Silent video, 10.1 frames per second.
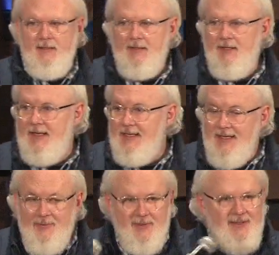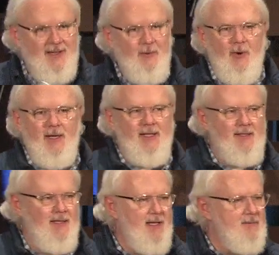That I get everything I want out
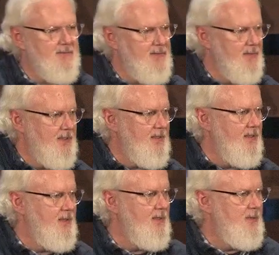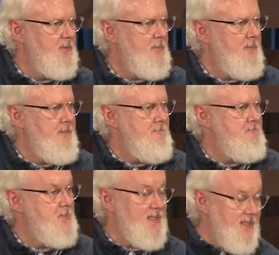of life,
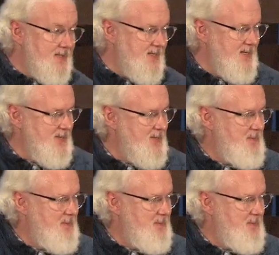but unless he's the